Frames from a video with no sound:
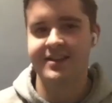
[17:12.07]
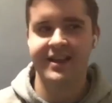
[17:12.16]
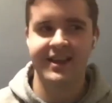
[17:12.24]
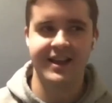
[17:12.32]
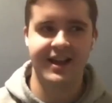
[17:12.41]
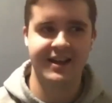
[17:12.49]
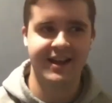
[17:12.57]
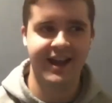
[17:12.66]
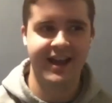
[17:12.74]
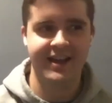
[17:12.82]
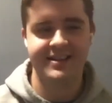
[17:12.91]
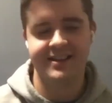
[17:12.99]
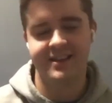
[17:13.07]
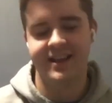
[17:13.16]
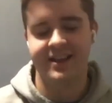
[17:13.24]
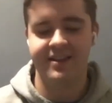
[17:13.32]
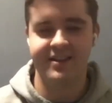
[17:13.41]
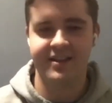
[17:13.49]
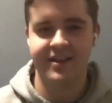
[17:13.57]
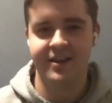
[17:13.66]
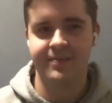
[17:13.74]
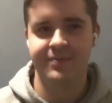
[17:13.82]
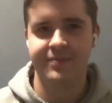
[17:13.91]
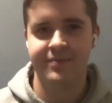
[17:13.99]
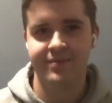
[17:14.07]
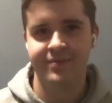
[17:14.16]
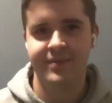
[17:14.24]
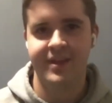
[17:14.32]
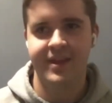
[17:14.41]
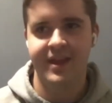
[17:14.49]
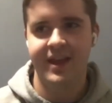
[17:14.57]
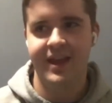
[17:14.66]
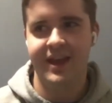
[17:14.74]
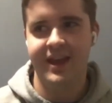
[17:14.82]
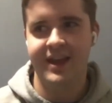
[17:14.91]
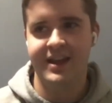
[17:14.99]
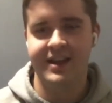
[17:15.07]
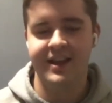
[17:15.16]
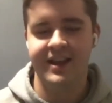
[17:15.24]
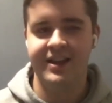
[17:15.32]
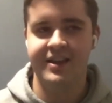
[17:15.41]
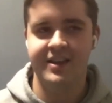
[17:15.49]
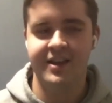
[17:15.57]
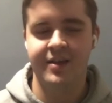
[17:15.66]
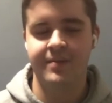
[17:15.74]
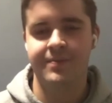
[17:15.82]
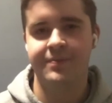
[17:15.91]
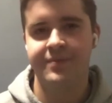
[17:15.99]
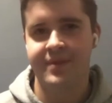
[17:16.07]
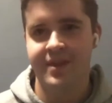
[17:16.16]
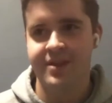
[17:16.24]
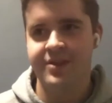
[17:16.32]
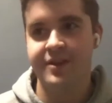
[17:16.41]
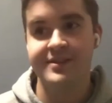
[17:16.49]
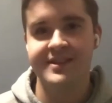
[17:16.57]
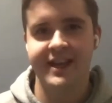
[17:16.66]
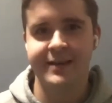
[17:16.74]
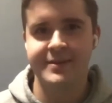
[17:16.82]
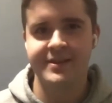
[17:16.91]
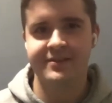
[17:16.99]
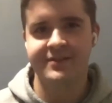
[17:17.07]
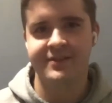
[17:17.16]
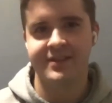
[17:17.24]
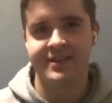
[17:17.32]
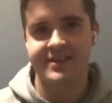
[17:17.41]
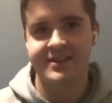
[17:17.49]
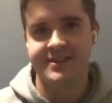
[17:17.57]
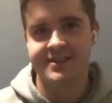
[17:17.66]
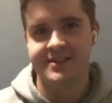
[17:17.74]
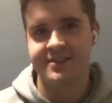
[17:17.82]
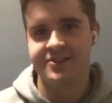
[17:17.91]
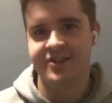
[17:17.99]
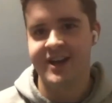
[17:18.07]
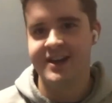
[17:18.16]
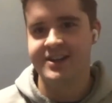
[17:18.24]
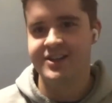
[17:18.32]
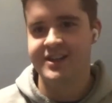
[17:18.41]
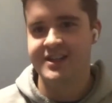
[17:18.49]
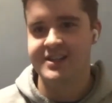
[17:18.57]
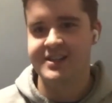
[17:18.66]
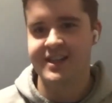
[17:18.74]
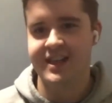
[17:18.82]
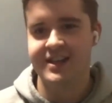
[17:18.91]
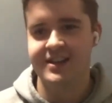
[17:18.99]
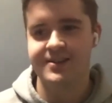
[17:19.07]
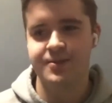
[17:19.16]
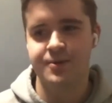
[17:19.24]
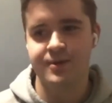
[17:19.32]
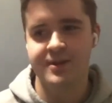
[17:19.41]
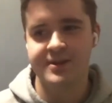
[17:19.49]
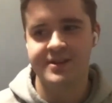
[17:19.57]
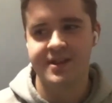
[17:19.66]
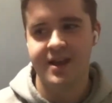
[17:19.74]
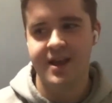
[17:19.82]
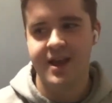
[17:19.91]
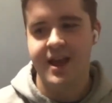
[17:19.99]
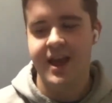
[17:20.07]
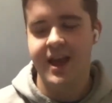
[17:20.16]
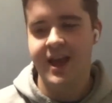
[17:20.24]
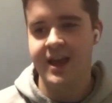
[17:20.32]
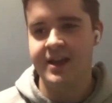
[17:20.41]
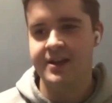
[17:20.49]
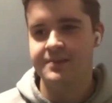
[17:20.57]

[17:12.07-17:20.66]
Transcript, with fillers: contacts and like, um, and like um, those types of strategies and tools. And